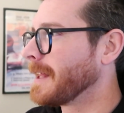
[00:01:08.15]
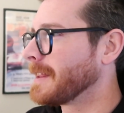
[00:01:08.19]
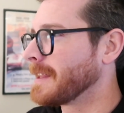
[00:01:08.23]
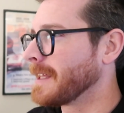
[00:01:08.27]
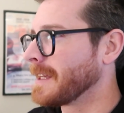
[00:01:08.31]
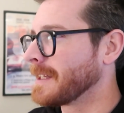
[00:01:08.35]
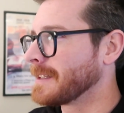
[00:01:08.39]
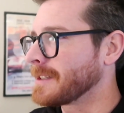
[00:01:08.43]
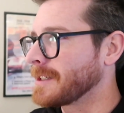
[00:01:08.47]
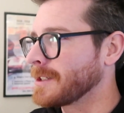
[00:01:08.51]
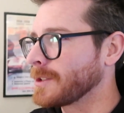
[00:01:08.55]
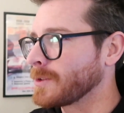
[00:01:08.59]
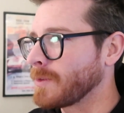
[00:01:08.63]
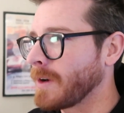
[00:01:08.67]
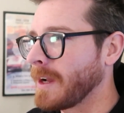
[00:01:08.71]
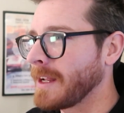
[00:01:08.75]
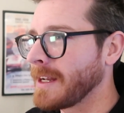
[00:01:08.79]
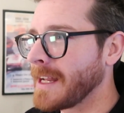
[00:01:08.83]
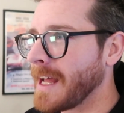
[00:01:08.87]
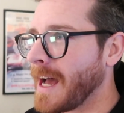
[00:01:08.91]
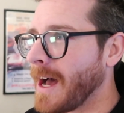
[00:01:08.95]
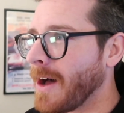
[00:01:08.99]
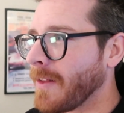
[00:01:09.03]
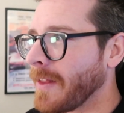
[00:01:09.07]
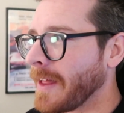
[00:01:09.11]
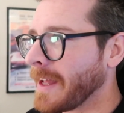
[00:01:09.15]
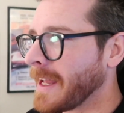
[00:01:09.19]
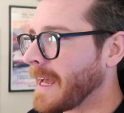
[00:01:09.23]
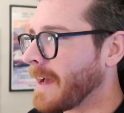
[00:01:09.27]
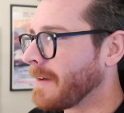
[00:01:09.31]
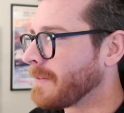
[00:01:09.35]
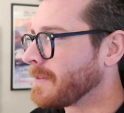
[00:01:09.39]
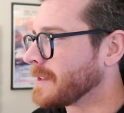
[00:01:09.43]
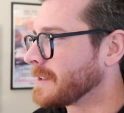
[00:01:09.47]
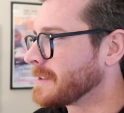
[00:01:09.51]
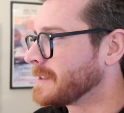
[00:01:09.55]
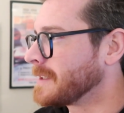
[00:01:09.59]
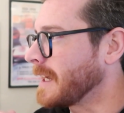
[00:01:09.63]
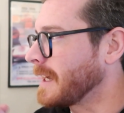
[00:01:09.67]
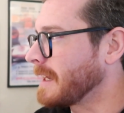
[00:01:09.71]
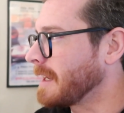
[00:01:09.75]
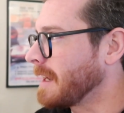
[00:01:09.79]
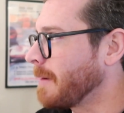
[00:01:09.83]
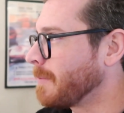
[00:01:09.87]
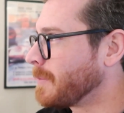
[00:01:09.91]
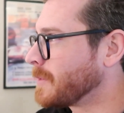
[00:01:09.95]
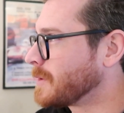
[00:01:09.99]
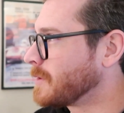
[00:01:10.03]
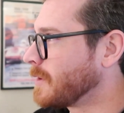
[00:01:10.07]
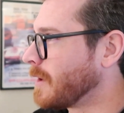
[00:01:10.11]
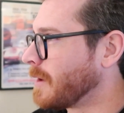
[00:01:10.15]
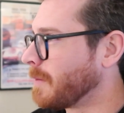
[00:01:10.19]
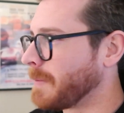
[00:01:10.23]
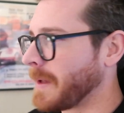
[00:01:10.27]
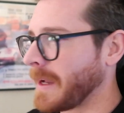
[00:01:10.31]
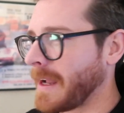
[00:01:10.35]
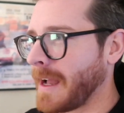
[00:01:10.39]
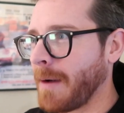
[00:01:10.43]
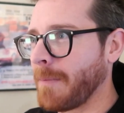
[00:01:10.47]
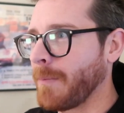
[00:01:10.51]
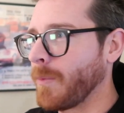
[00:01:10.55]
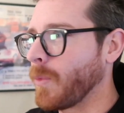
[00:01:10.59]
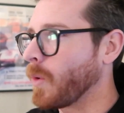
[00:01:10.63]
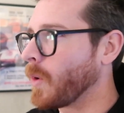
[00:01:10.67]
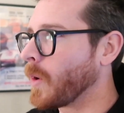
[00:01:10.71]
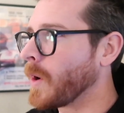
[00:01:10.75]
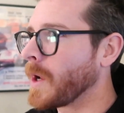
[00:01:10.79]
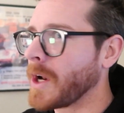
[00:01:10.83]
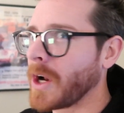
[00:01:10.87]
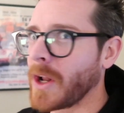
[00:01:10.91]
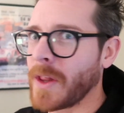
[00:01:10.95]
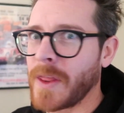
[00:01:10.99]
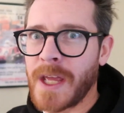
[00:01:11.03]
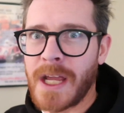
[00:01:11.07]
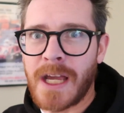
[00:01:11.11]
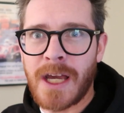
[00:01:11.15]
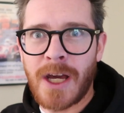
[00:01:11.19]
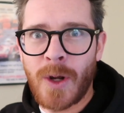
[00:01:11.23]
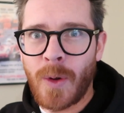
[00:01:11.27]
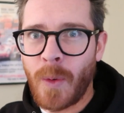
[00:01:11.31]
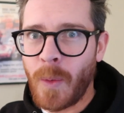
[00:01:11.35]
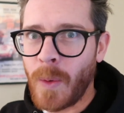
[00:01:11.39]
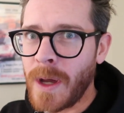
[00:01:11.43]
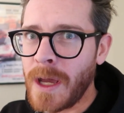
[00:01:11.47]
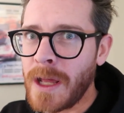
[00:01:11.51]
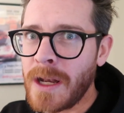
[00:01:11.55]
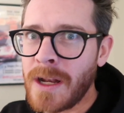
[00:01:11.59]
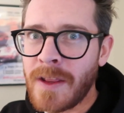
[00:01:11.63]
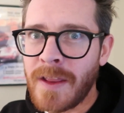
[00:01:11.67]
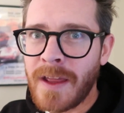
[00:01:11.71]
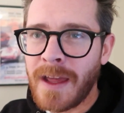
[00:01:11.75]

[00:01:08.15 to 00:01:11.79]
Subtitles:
things, because right now, like after the second episode, I'm like, I'm worried, are they gonna win?